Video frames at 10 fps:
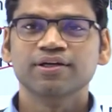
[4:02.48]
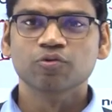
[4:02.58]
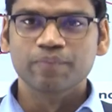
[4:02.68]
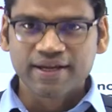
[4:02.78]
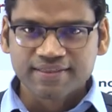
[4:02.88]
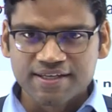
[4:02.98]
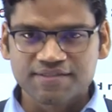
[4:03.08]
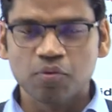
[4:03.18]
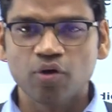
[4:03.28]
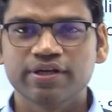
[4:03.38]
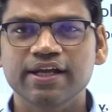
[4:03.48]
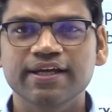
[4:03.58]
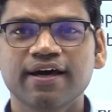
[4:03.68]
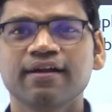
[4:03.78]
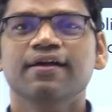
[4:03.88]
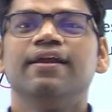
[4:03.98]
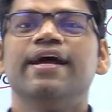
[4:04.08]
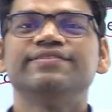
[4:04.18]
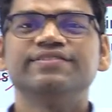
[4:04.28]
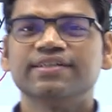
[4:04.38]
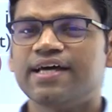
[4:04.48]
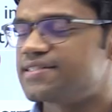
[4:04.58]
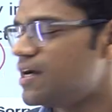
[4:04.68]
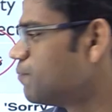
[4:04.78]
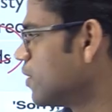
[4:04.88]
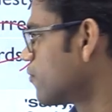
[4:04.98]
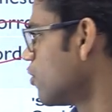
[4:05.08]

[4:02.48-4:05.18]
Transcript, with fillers: To make things more clear, let's take the example